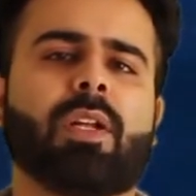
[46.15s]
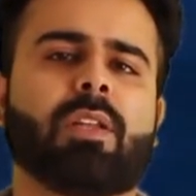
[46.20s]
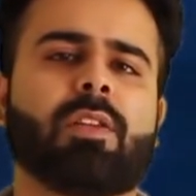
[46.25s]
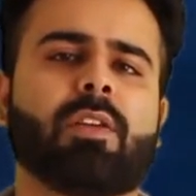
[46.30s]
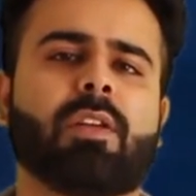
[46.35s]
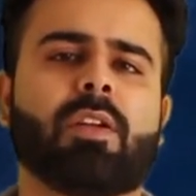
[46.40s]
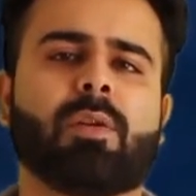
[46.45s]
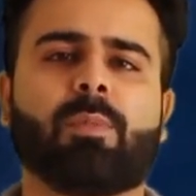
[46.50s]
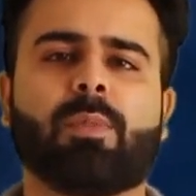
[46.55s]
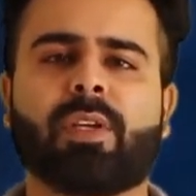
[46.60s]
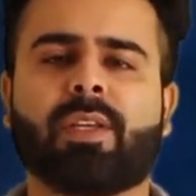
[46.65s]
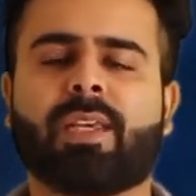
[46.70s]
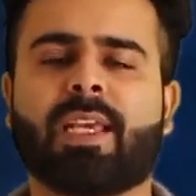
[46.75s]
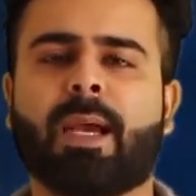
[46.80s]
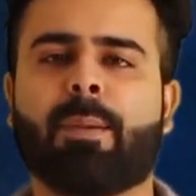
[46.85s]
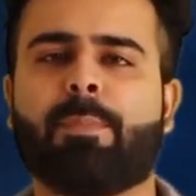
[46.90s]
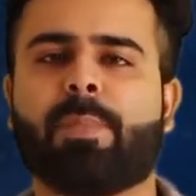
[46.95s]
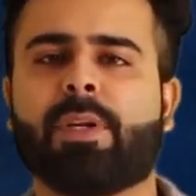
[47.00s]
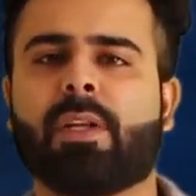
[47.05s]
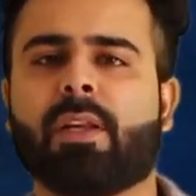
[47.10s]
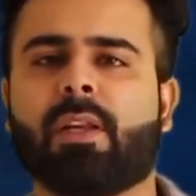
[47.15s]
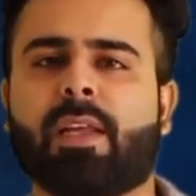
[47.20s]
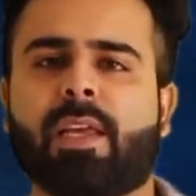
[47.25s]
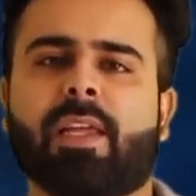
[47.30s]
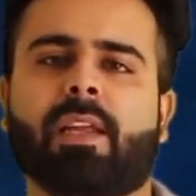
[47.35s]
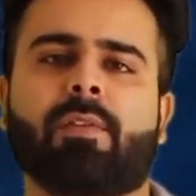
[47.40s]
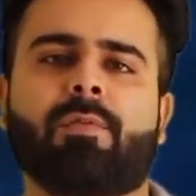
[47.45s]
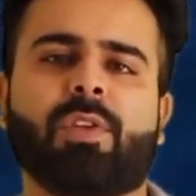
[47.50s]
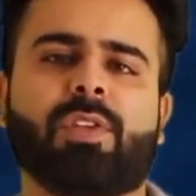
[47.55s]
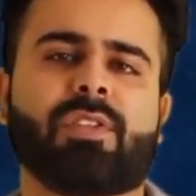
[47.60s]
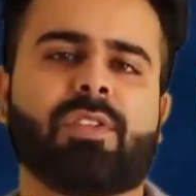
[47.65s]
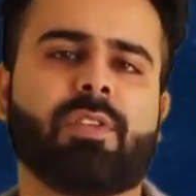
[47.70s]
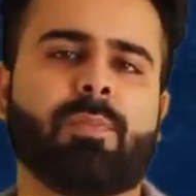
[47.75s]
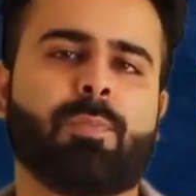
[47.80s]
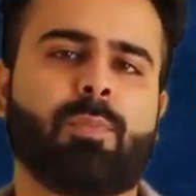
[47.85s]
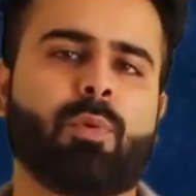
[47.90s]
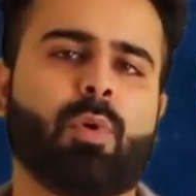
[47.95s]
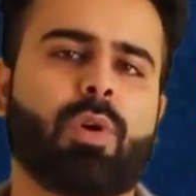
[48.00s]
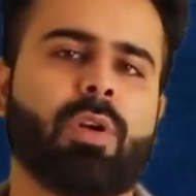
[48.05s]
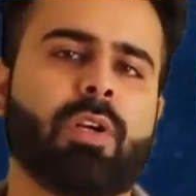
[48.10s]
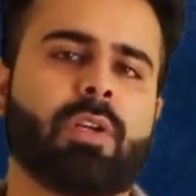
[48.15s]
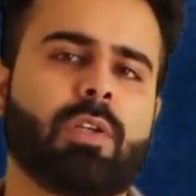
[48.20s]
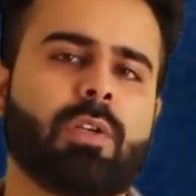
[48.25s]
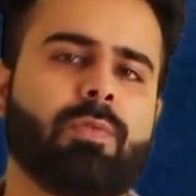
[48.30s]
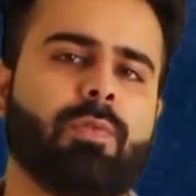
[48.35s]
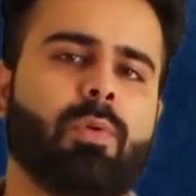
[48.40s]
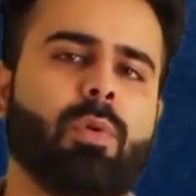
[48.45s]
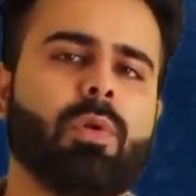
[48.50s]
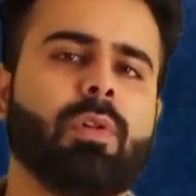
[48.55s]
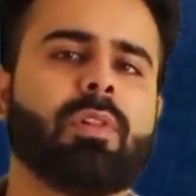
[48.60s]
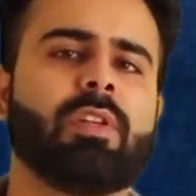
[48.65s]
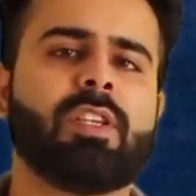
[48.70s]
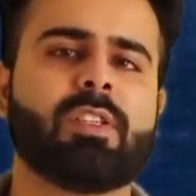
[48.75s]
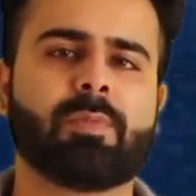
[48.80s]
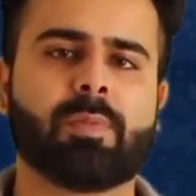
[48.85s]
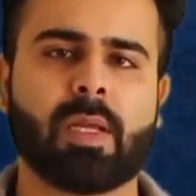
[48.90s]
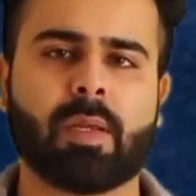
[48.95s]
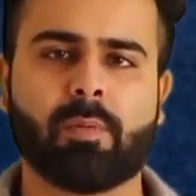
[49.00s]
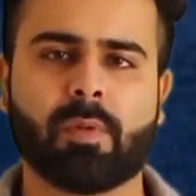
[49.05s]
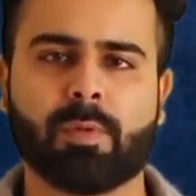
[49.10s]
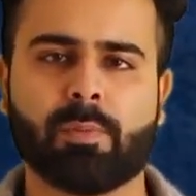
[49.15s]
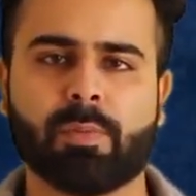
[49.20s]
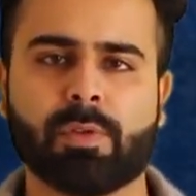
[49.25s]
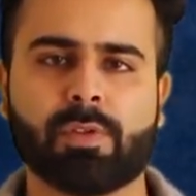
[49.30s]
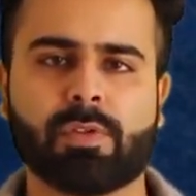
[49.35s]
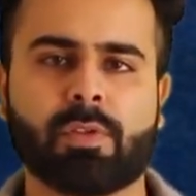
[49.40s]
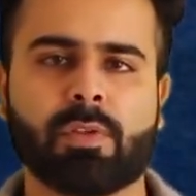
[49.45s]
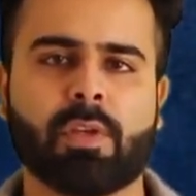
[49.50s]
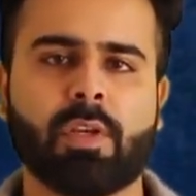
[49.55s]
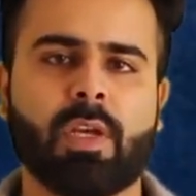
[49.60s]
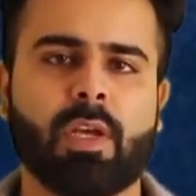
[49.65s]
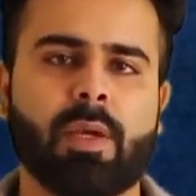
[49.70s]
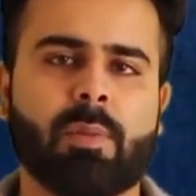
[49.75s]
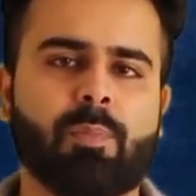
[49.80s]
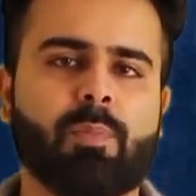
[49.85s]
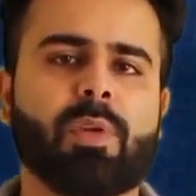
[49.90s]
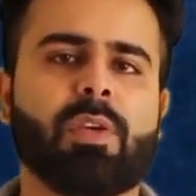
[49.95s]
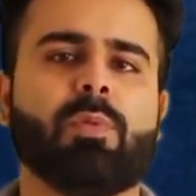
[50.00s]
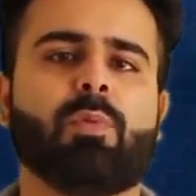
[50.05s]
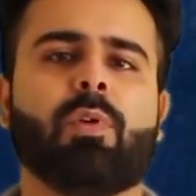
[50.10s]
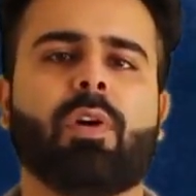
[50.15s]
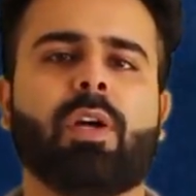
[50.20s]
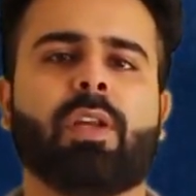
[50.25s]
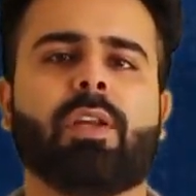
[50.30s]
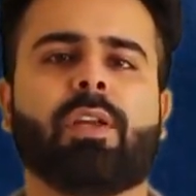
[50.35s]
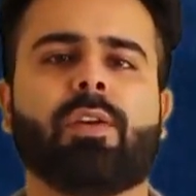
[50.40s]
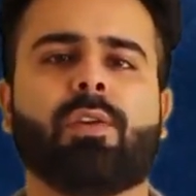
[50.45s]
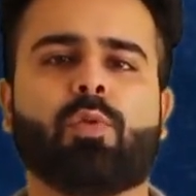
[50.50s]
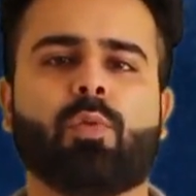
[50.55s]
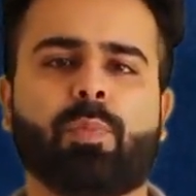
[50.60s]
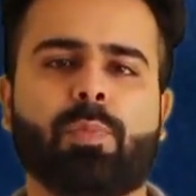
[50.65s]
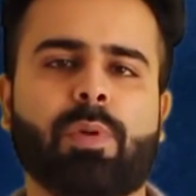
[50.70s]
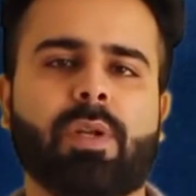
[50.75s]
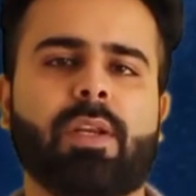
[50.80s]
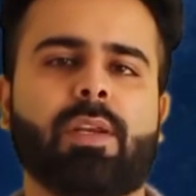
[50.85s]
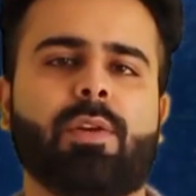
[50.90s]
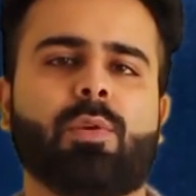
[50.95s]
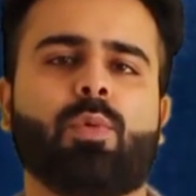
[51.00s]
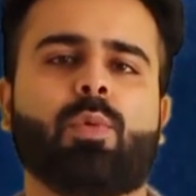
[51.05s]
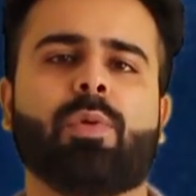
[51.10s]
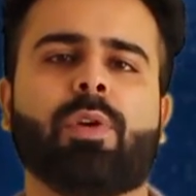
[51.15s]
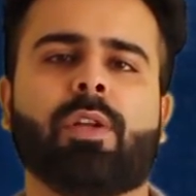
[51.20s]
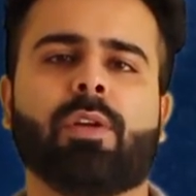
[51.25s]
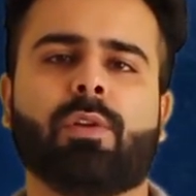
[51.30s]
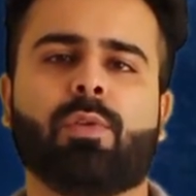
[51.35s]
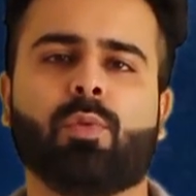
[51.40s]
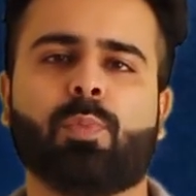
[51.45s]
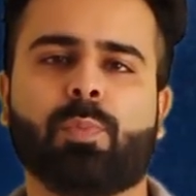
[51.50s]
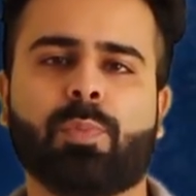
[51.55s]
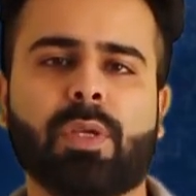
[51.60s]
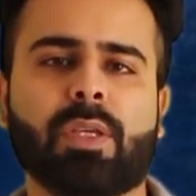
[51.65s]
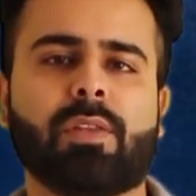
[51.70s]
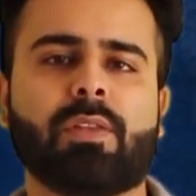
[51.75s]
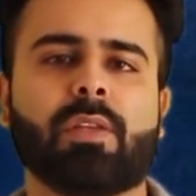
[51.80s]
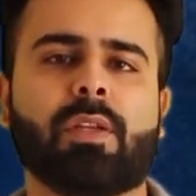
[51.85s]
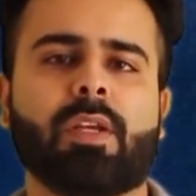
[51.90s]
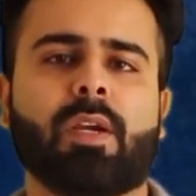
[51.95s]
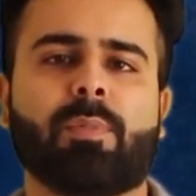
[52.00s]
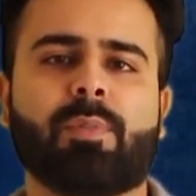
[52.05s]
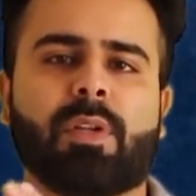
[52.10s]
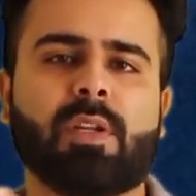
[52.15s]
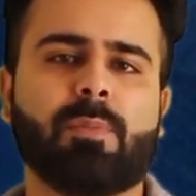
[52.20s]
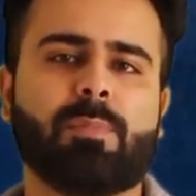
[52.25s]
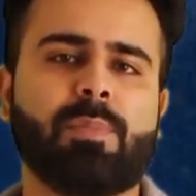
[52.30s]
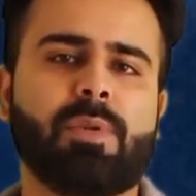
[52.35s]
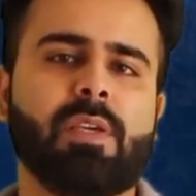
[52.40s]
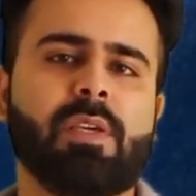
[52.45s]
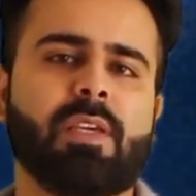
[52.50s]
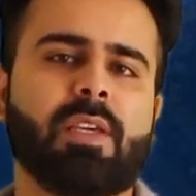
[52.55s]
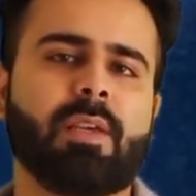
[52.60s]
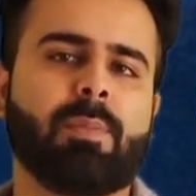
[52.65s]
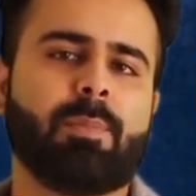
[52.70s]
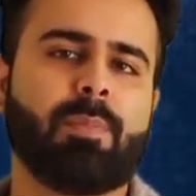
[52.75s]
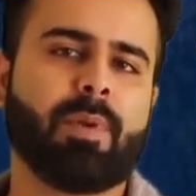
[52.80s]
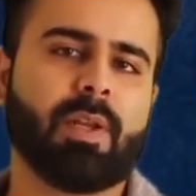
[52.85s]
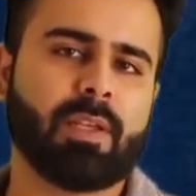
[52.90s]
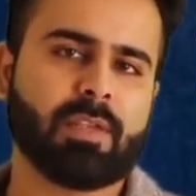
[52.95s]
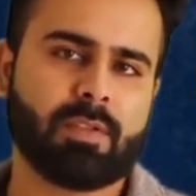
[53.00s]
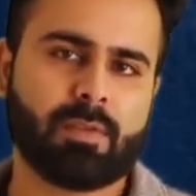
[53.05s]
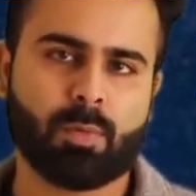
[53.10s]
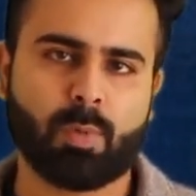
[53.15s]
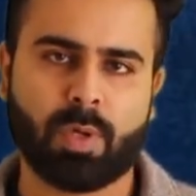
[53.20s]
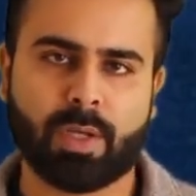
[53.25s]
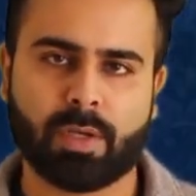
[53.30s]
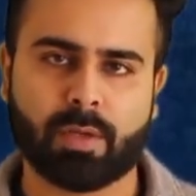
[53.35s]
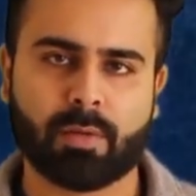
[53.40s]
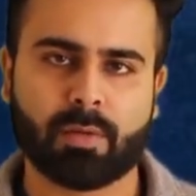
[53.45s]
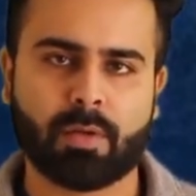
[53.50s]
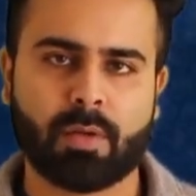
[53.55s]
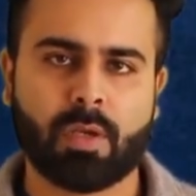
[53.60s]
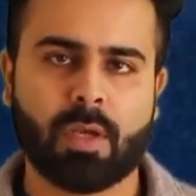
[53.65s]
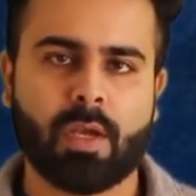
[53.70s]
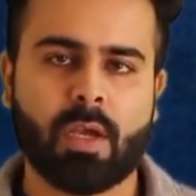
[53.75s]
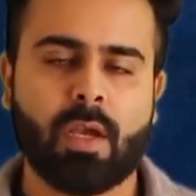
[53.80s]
another number capital N which is a product of all these prime numbers p1 into p2 into p3 up till pk plus 1.